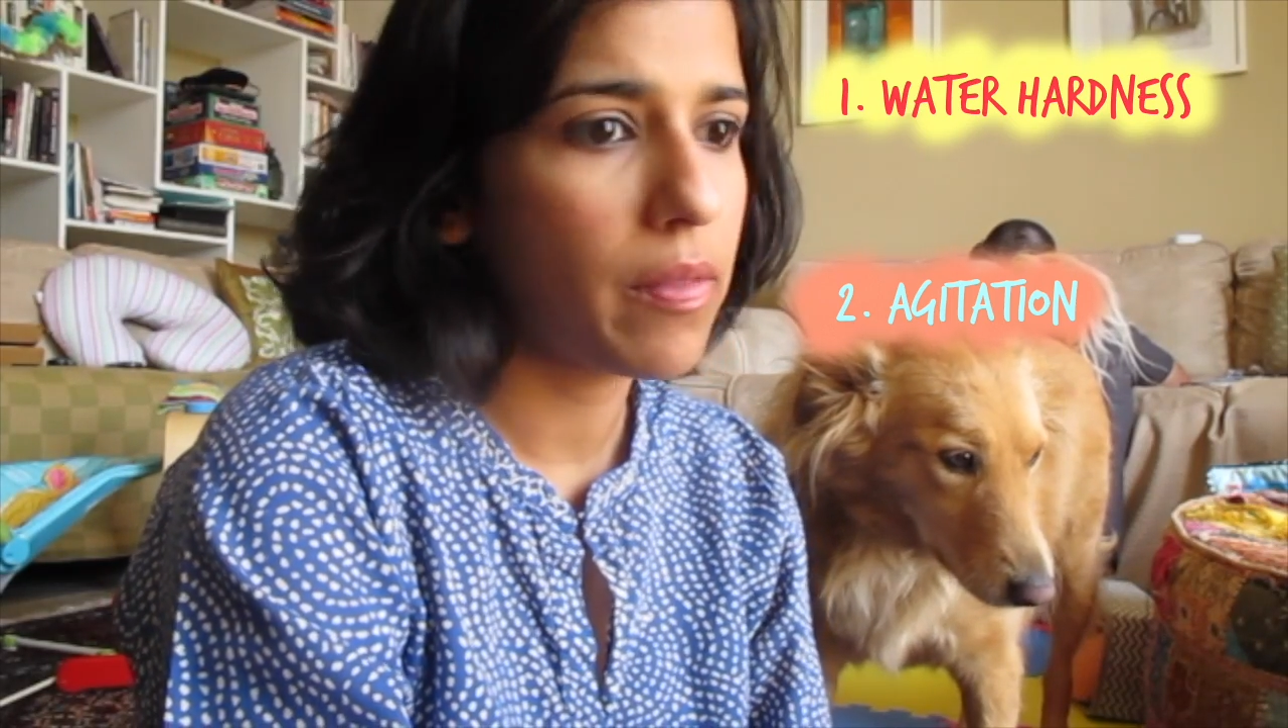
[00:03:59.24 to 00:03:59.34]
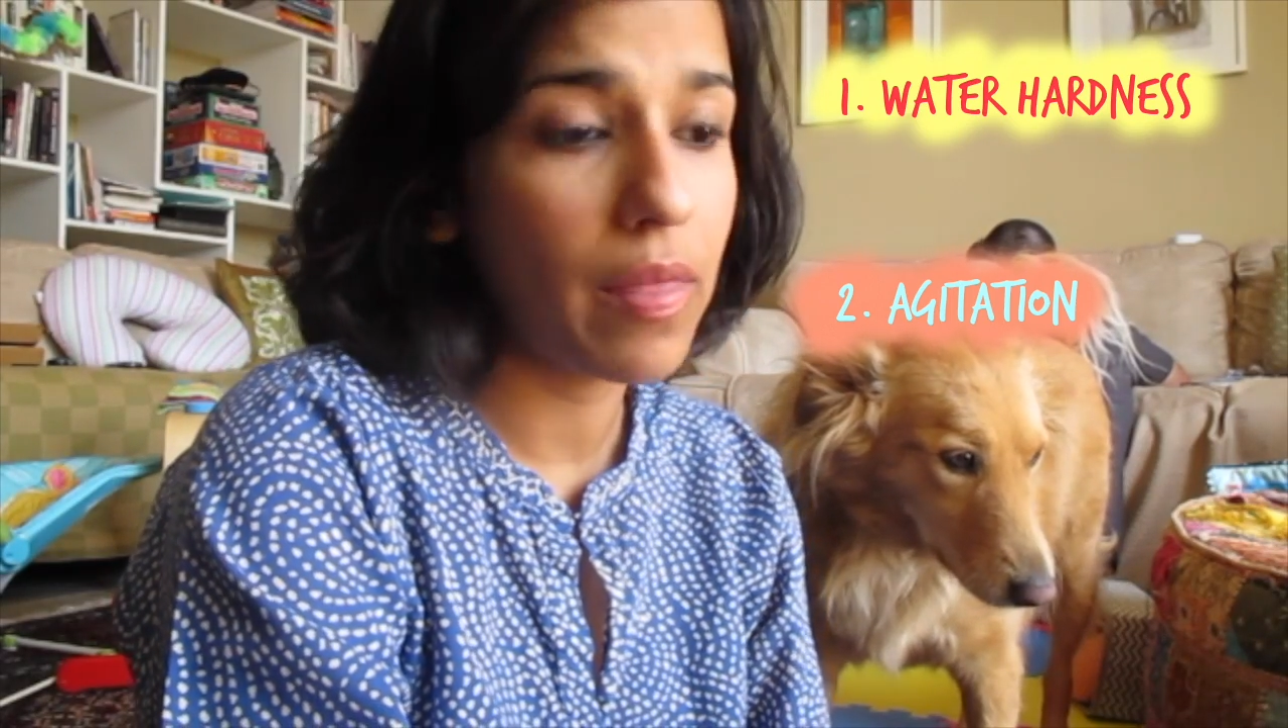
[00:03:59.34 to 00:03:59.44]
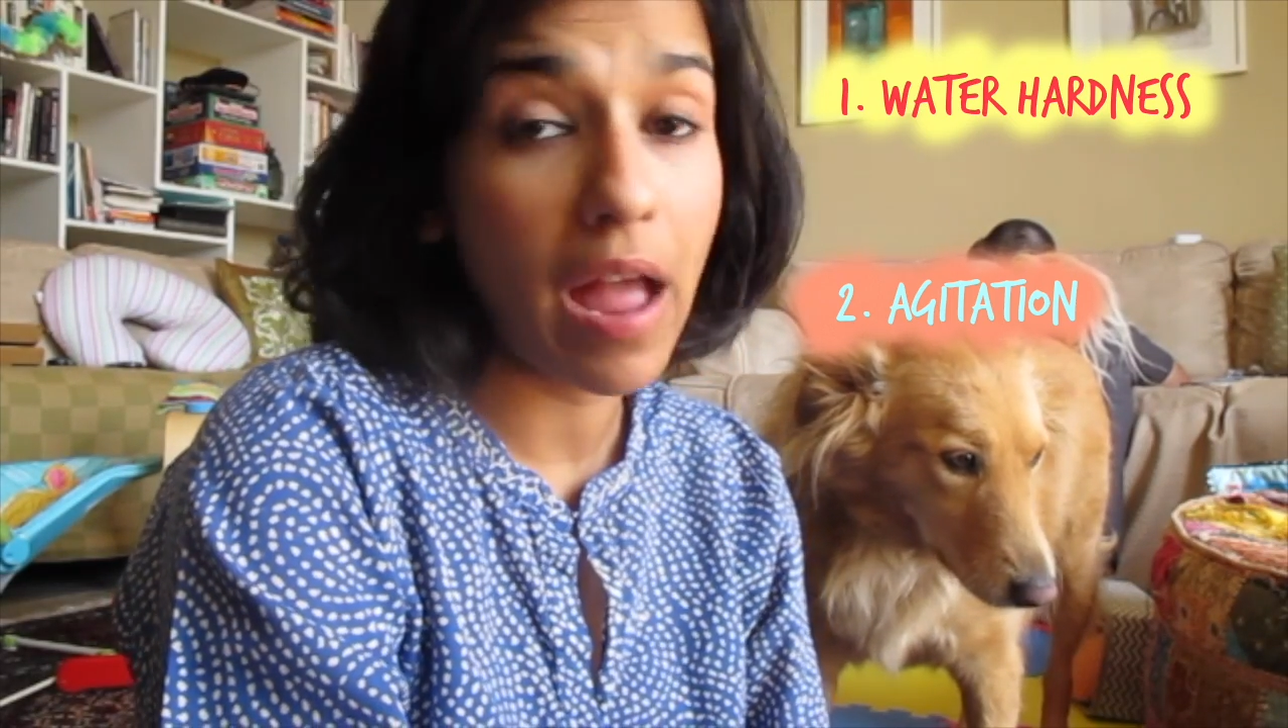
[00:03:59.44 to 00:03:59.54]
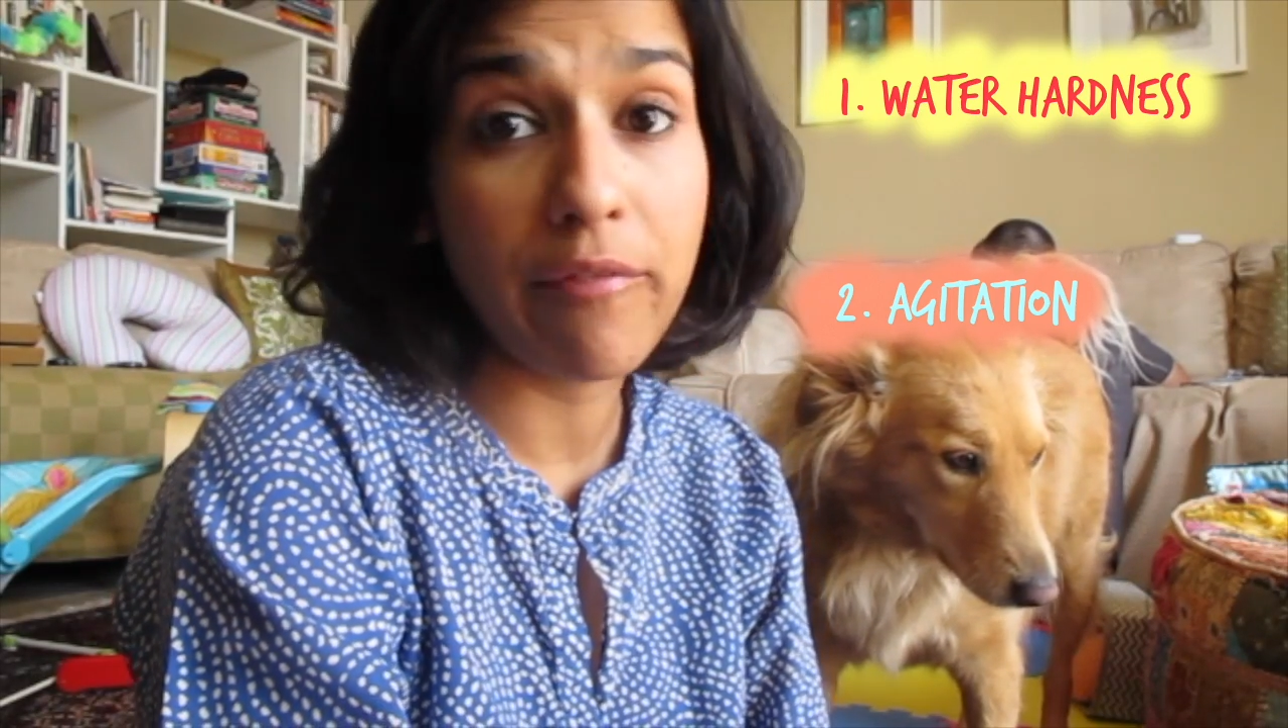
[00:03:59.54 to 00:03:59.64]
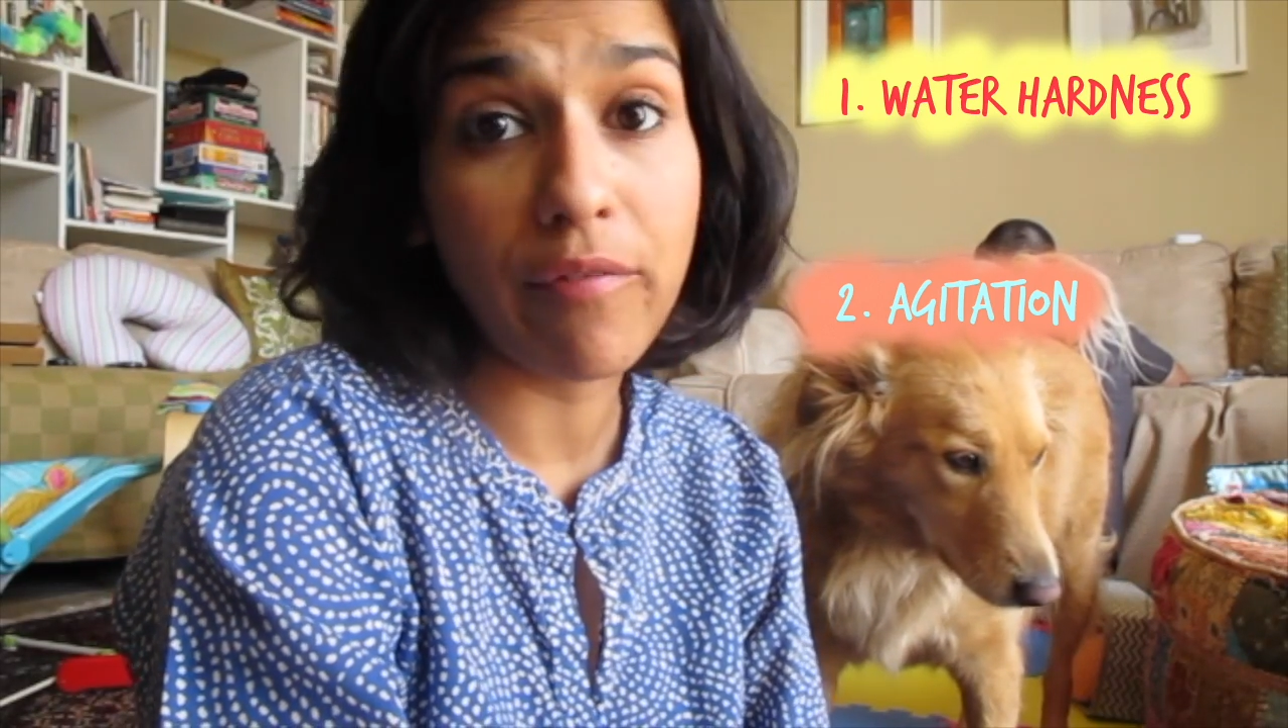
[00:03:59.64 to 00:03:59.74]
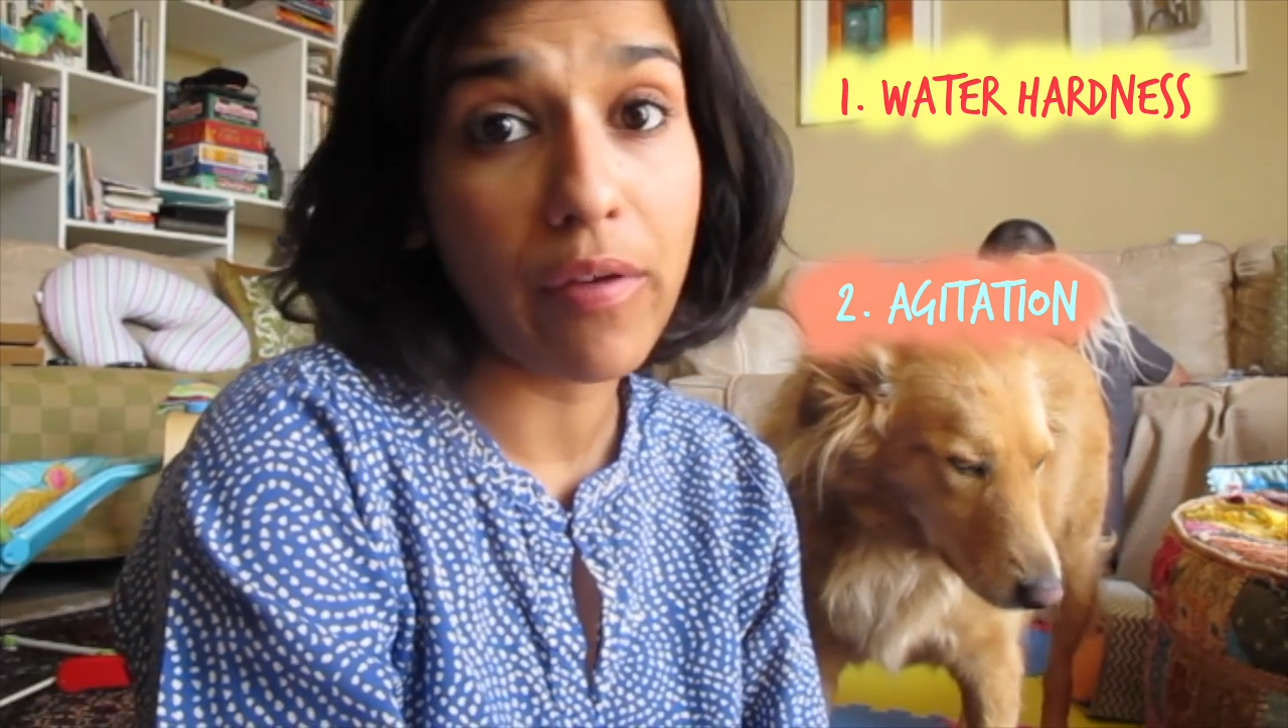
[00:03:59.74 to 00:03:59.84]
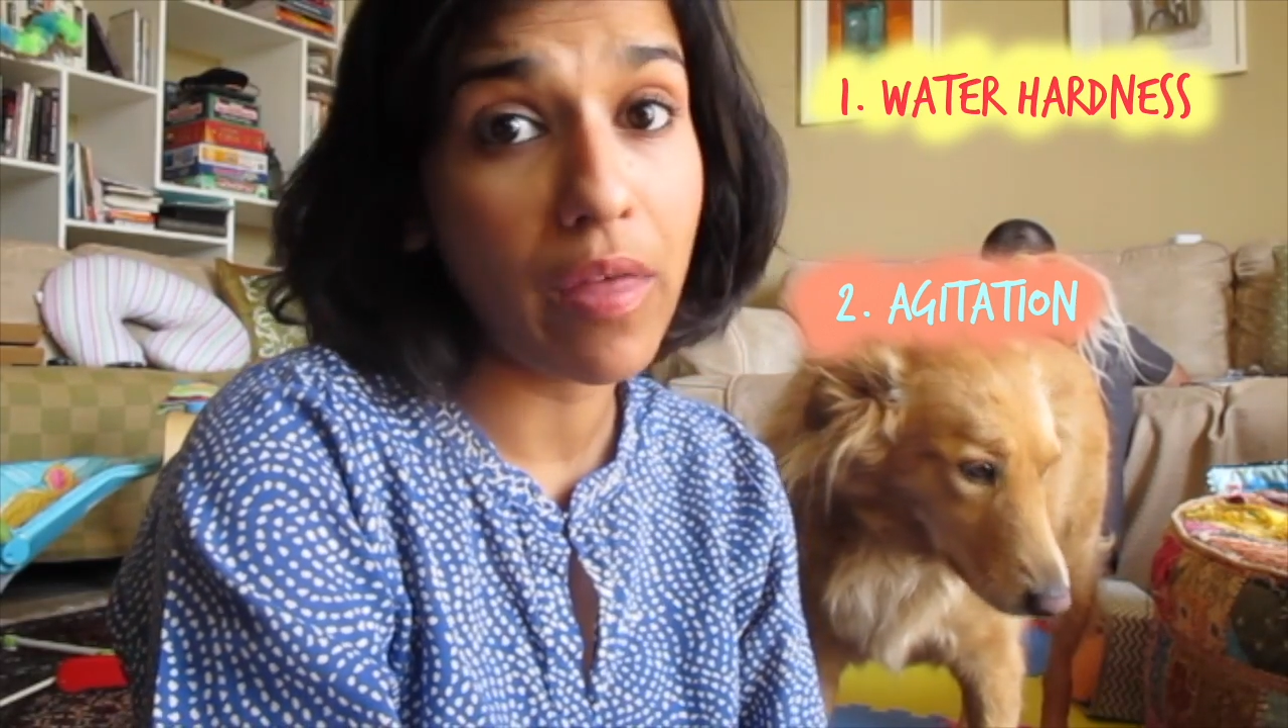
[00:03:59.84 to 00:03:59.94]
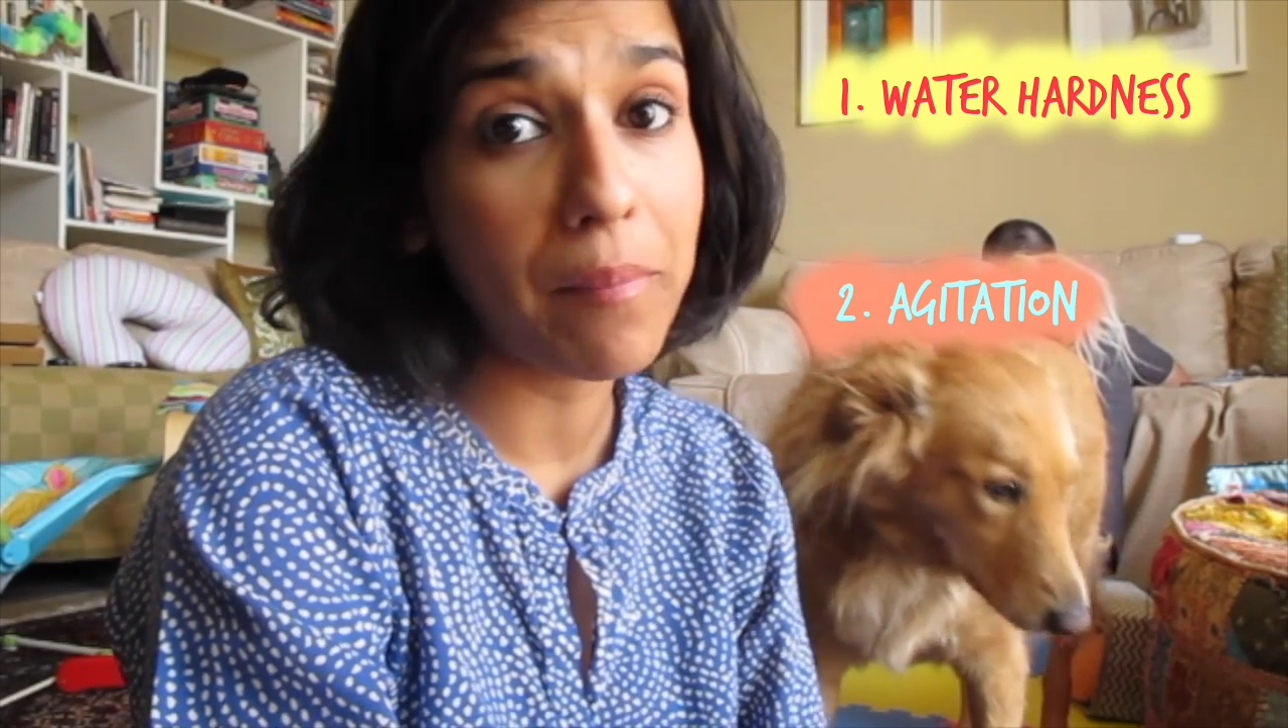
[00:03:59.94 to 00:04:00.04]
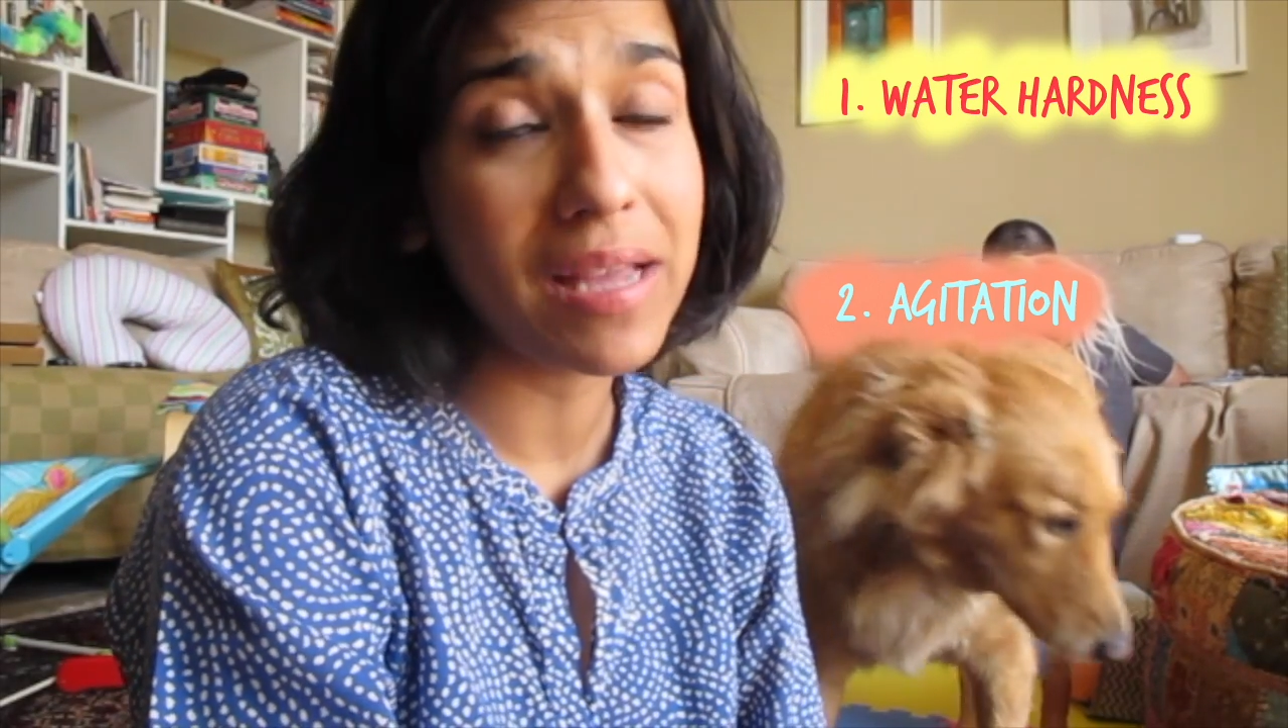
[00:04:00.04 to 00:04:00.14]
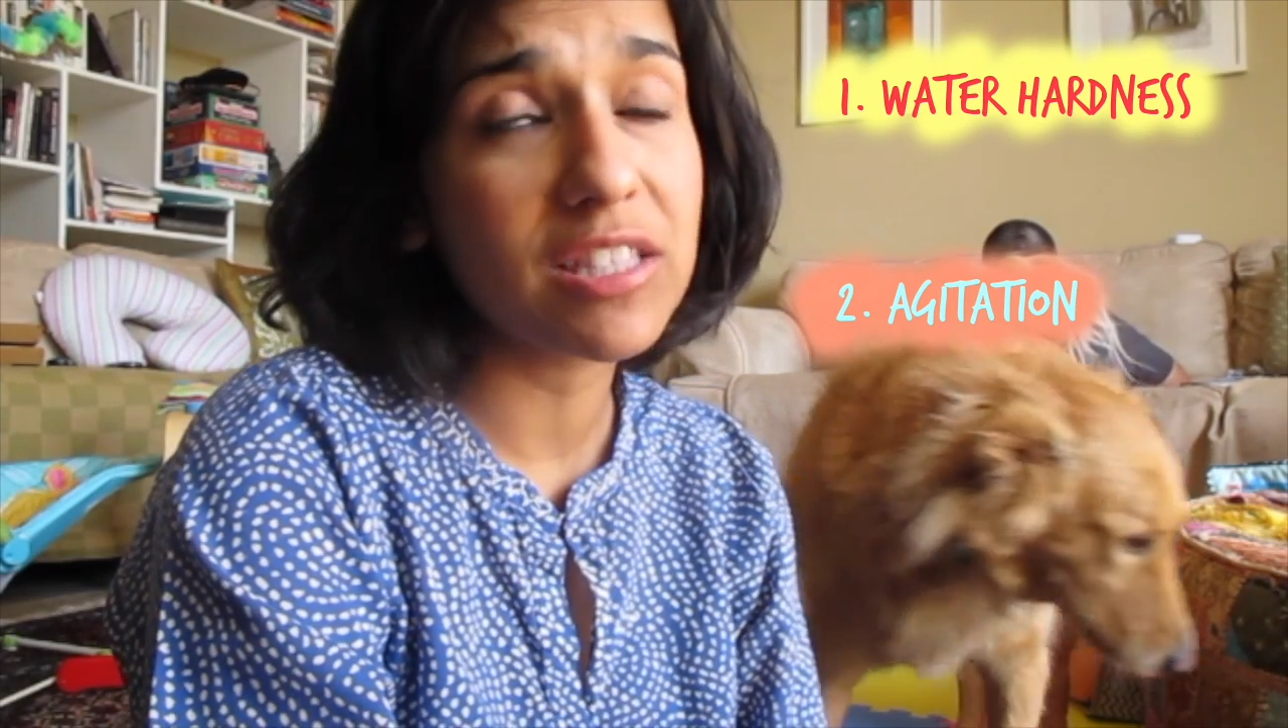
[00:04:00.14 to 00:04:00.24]
I found
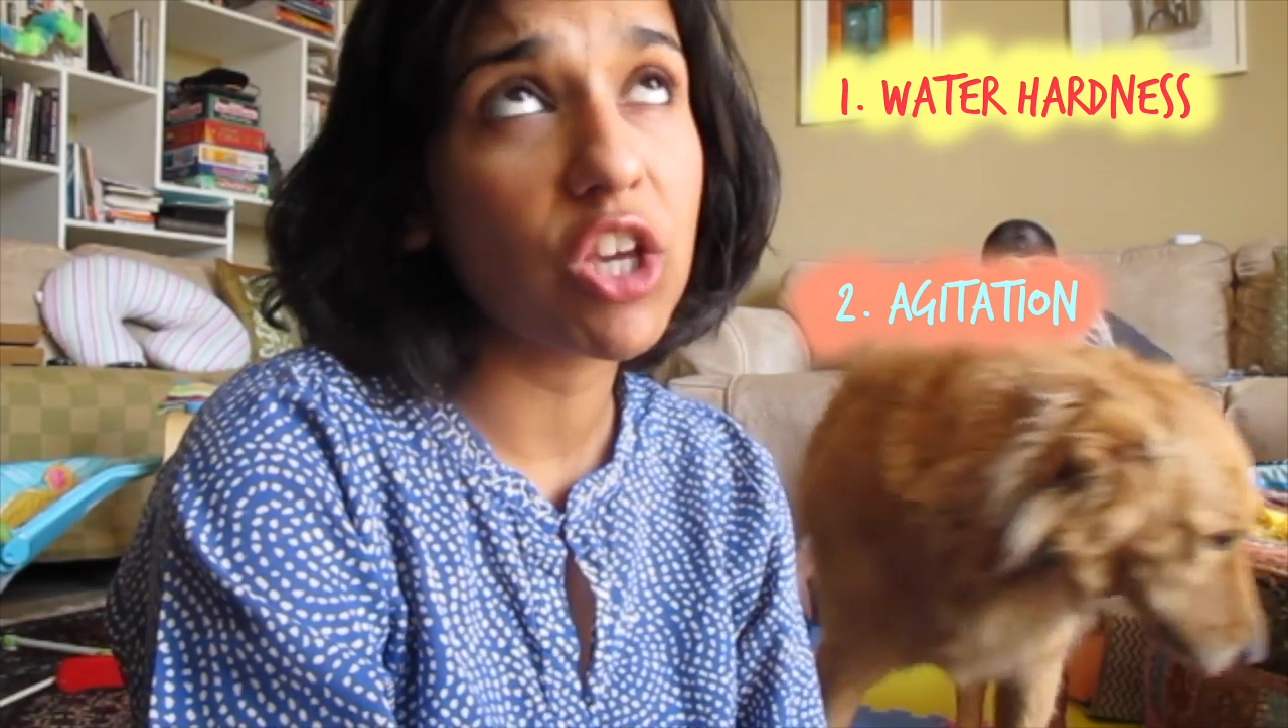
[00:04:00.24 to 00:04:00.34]
that makes